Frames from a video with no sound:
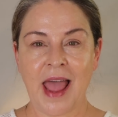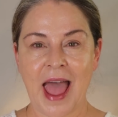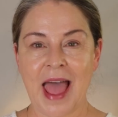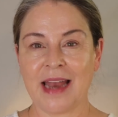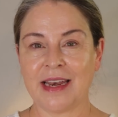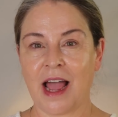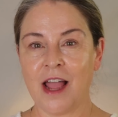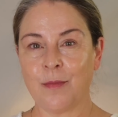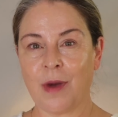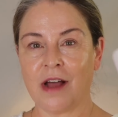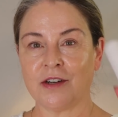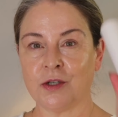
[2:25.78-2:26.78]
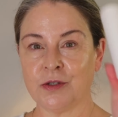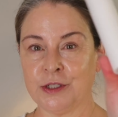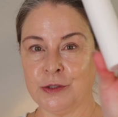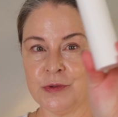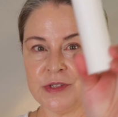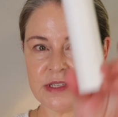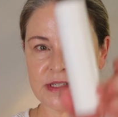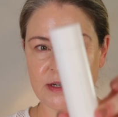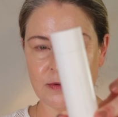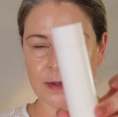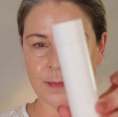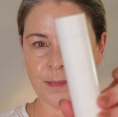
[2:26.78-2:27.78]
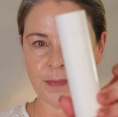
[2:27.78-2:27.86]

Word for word: and I bought her new serum.